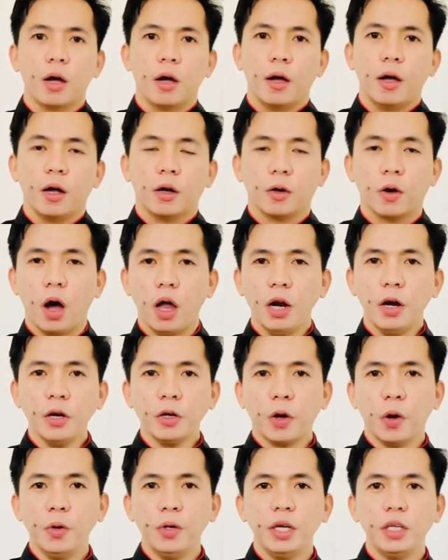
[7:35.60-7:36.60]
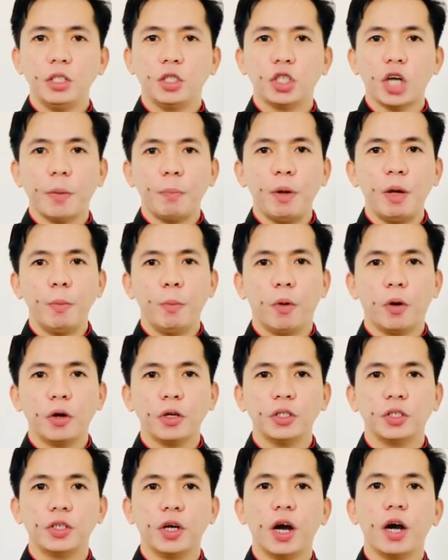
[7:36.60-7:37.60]
Color-coded chopping
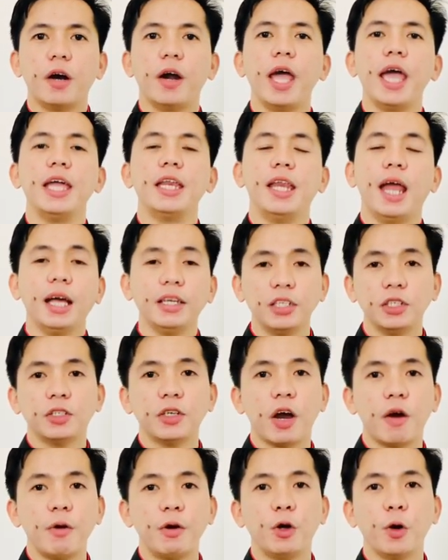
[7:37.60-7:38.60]
boards are a necessary